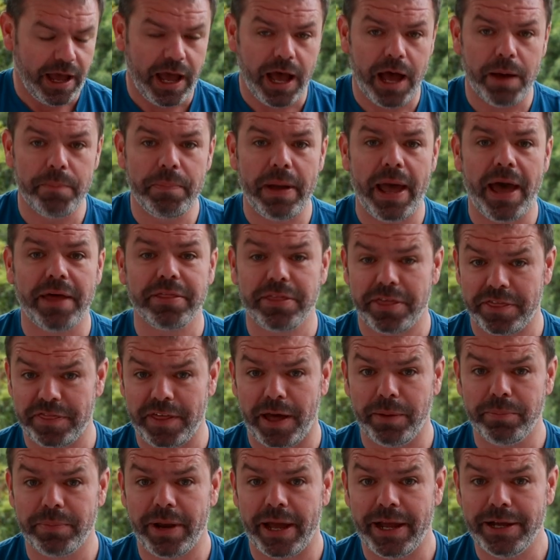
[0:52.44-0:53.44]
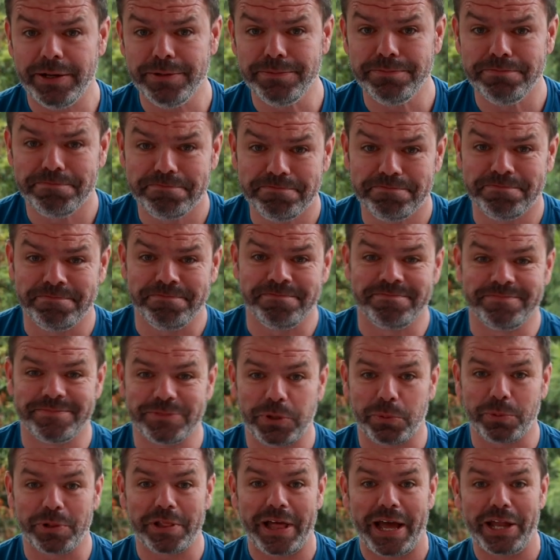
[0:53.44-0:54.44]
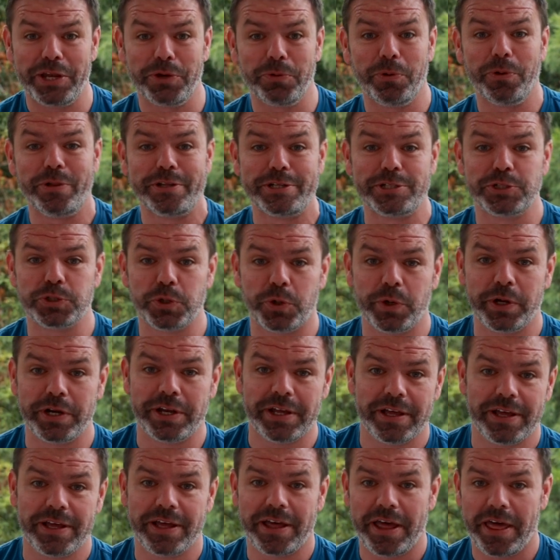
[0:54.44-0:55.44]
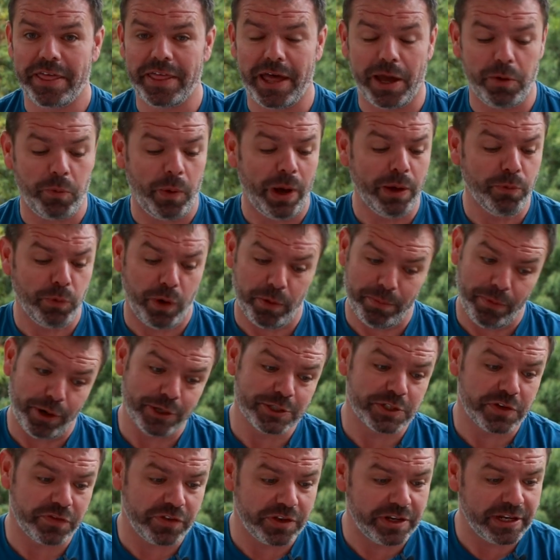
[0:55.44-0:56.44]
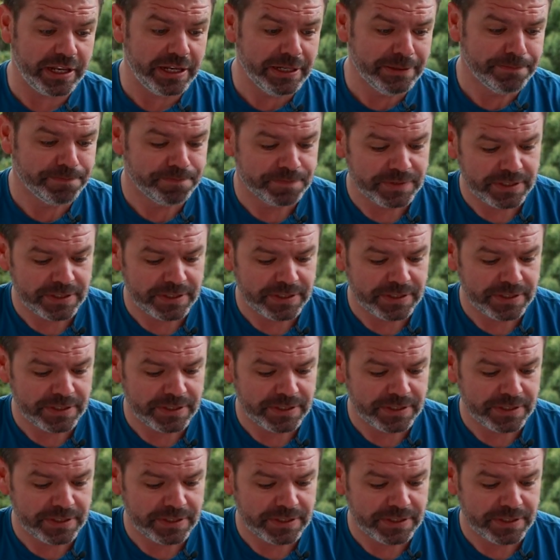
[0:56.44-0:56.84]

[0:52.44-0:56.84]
about the thumbnail. I'm glad you all enjoyed that one. Well, most of you did.